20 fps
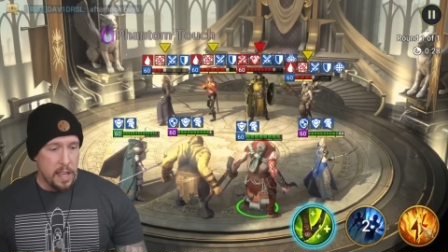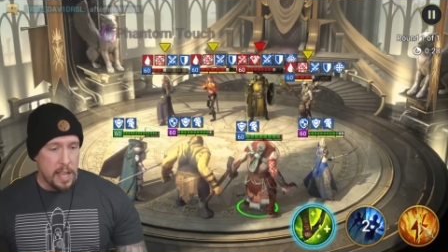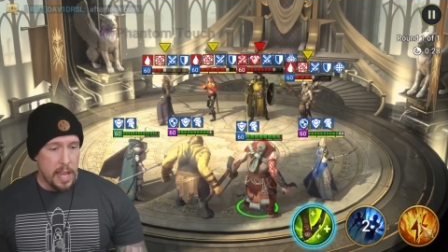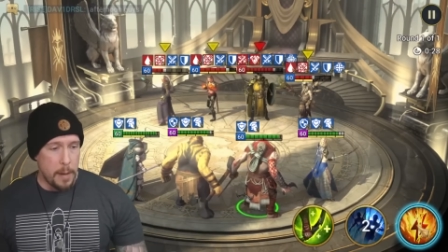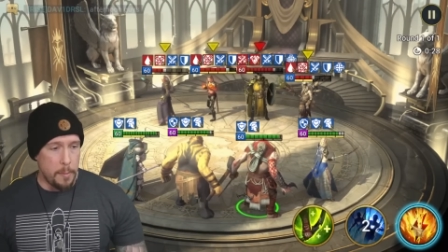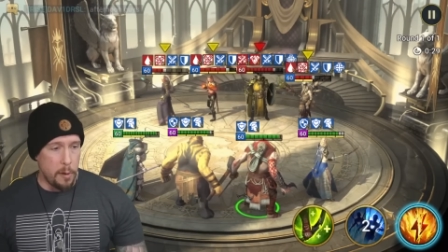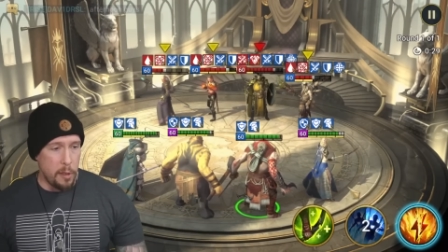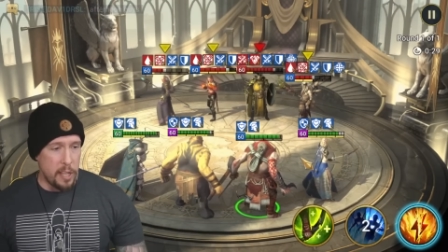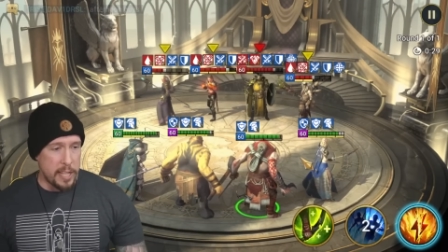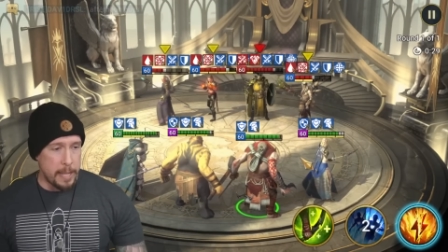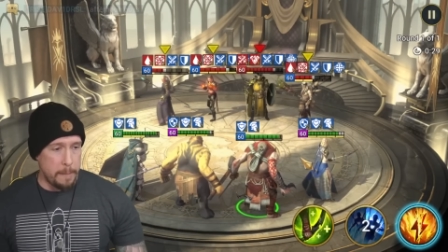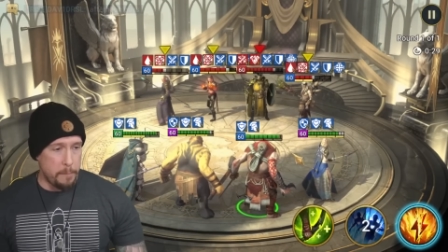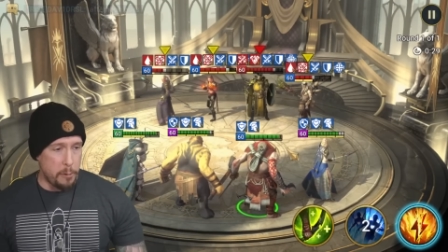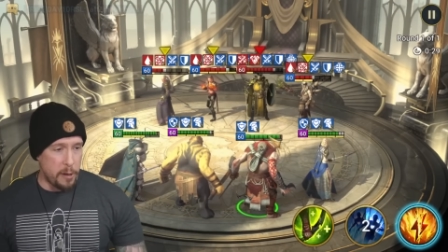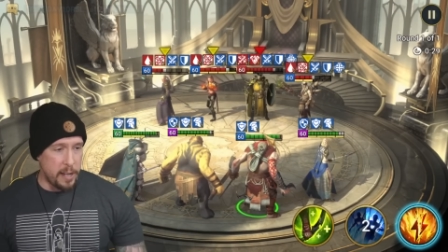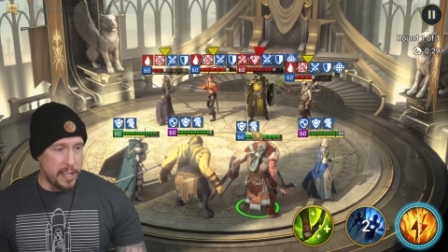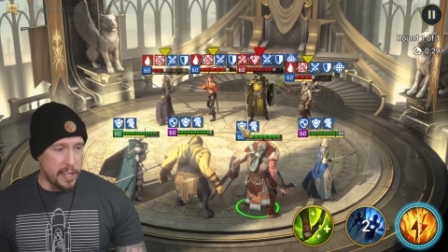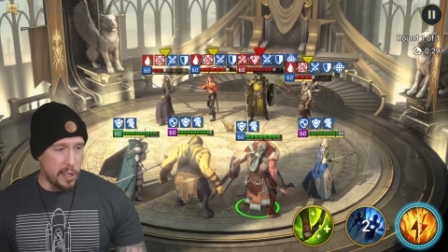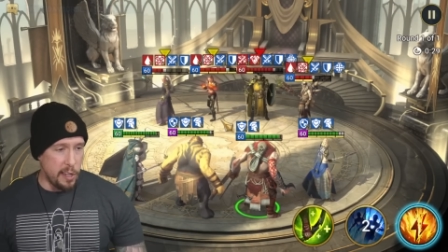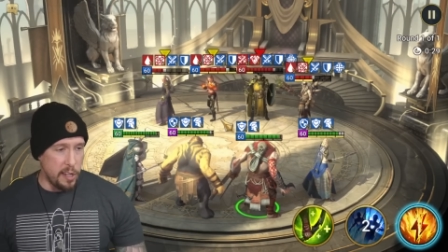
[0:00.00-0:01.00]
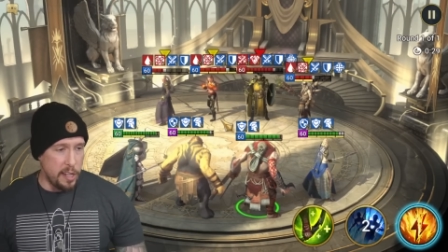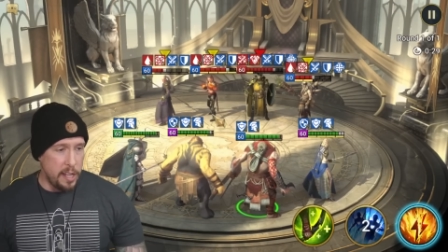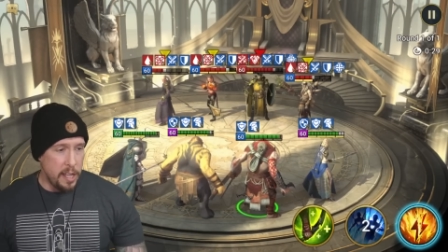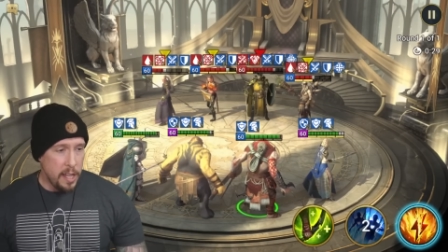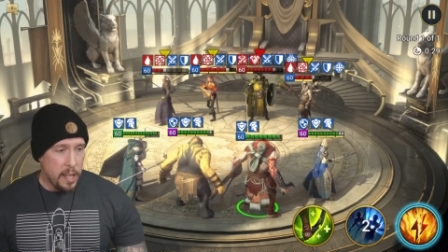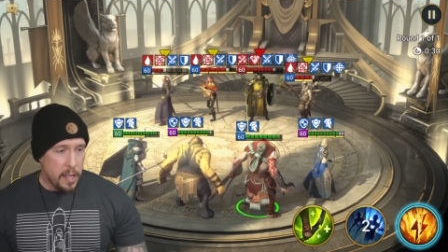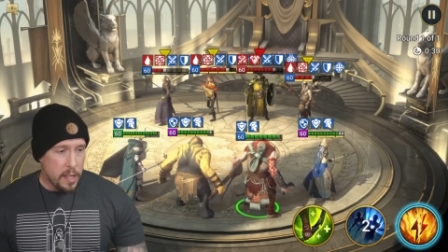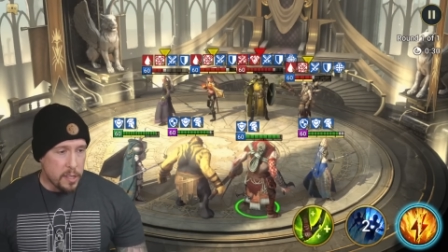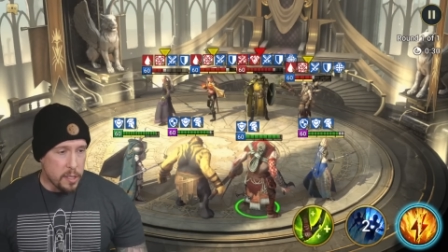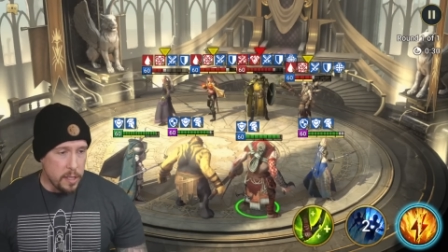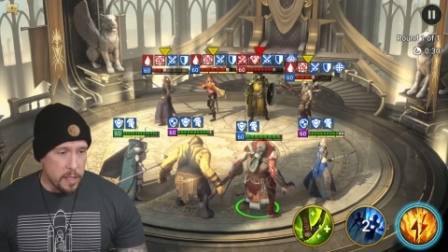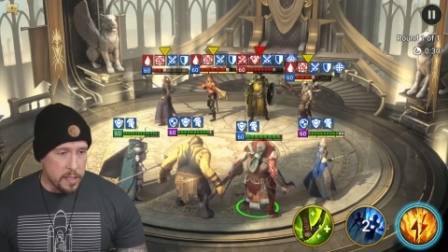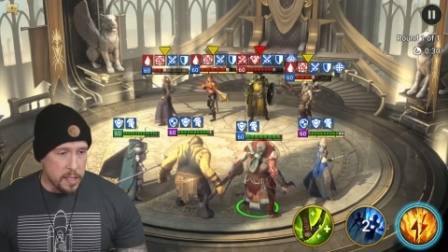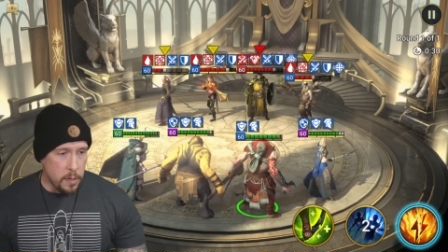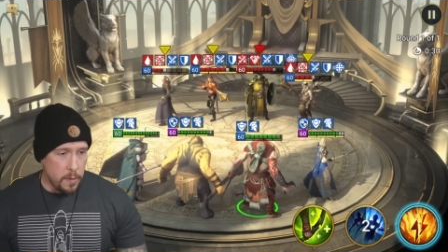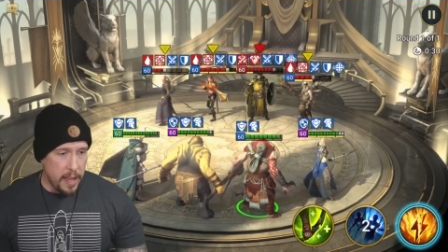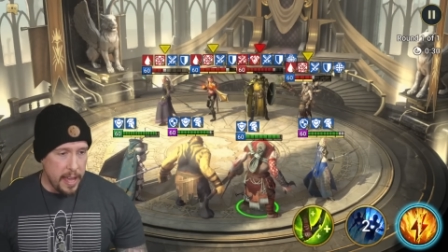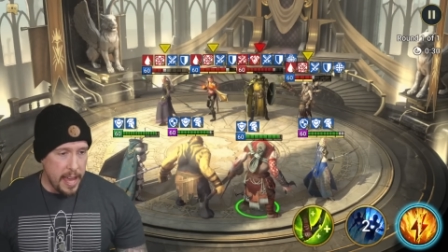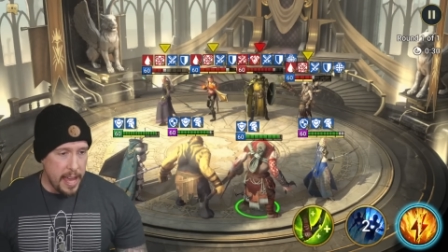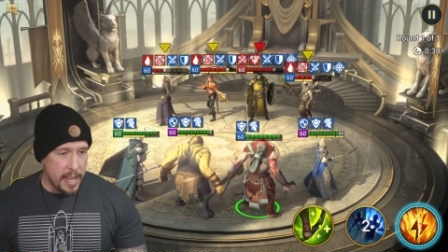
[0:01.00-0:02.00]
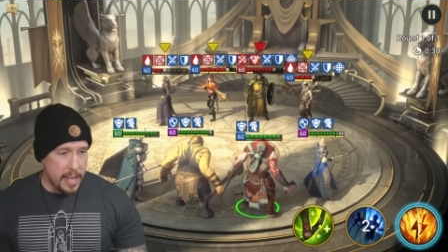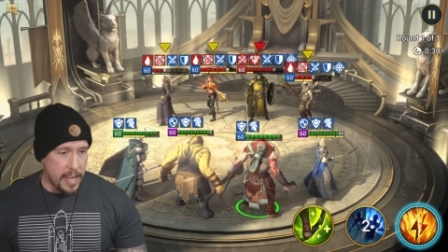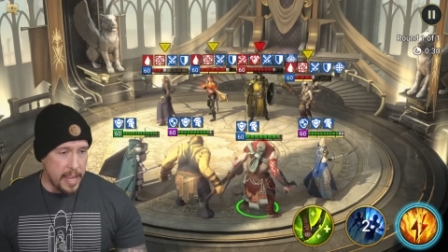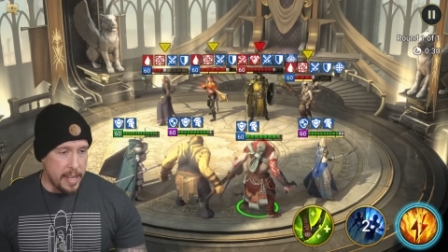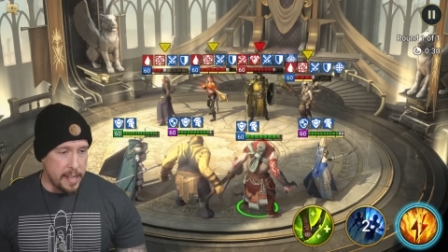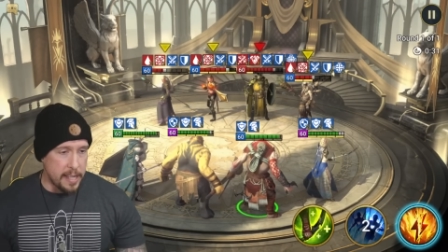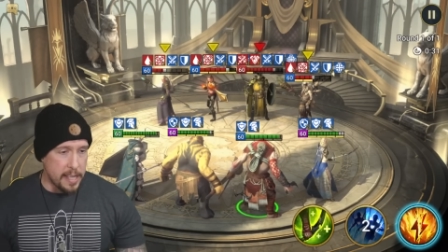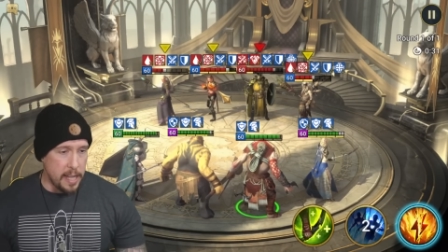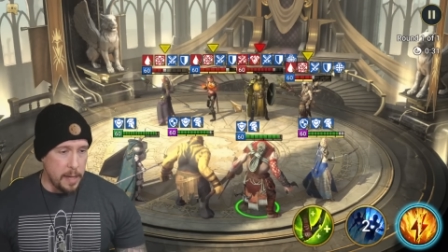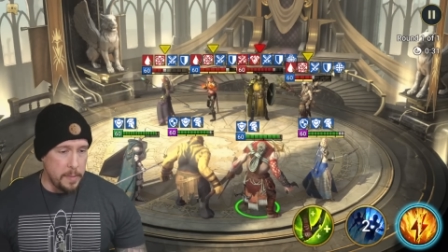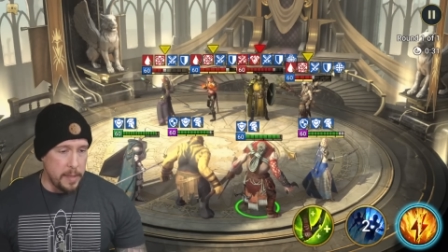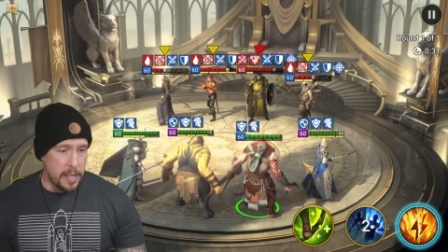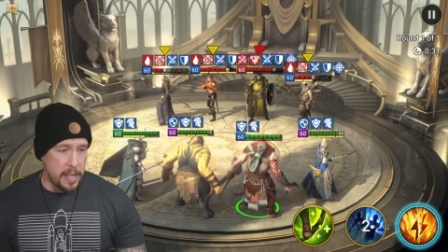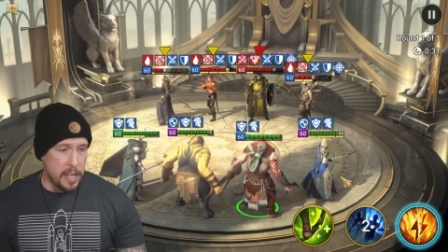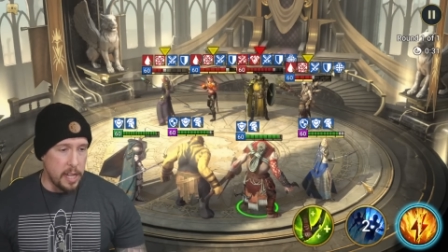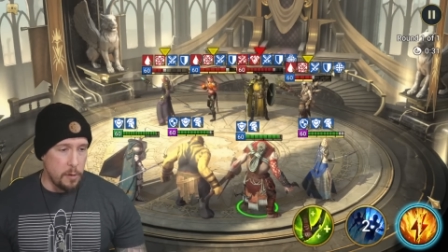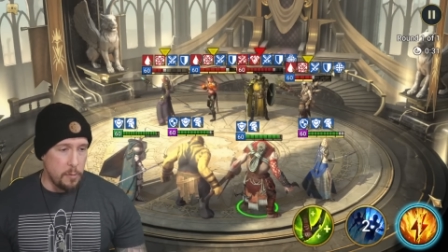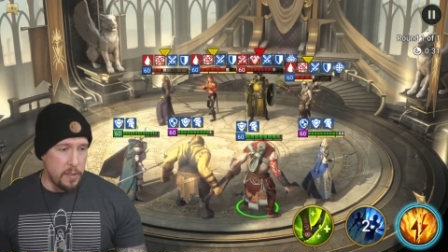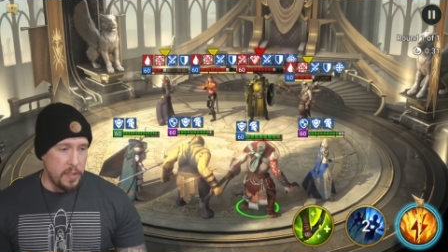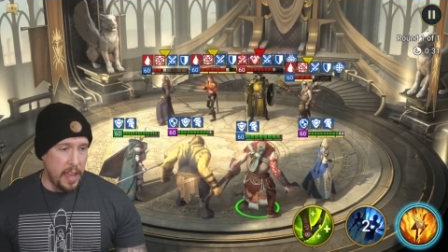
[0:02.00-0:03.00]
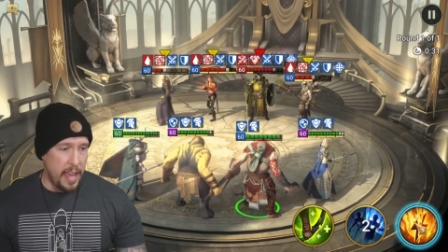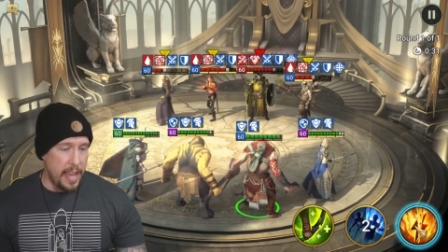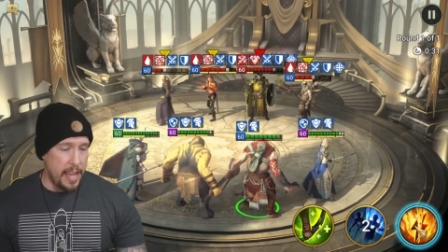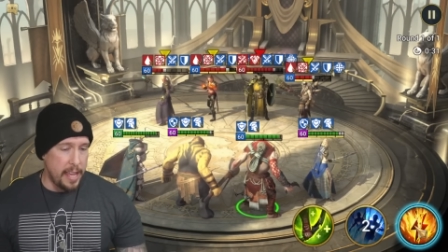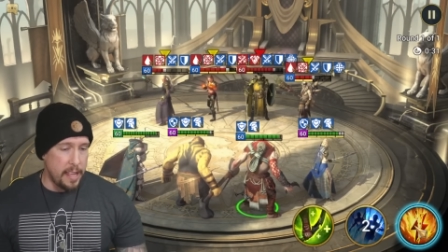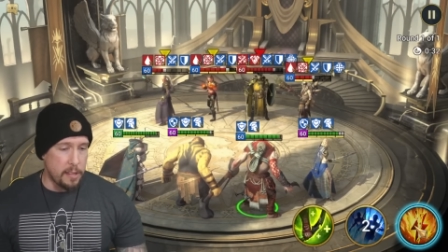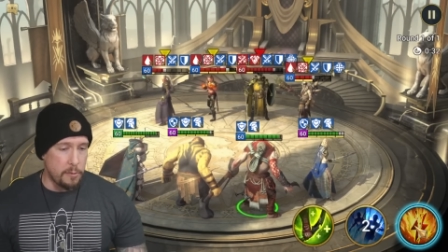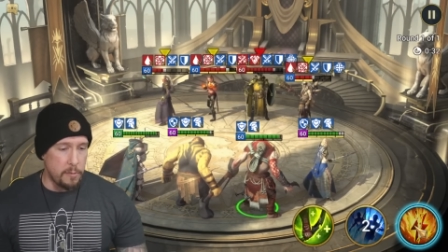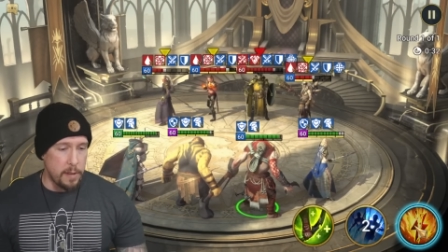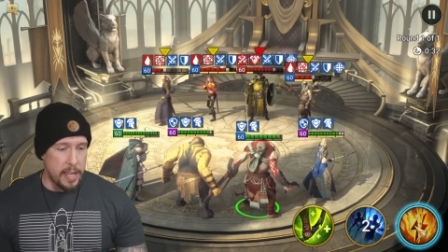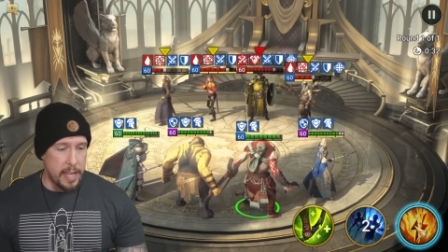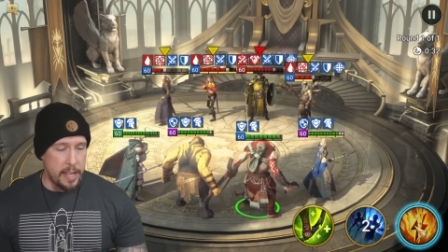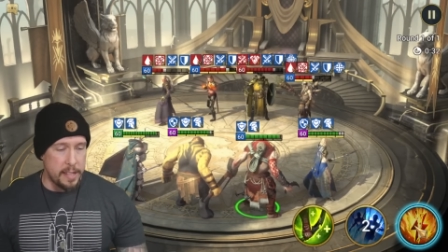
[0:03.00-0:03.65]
And we're looking pretty good. So let's go ahead and come in here with the A3.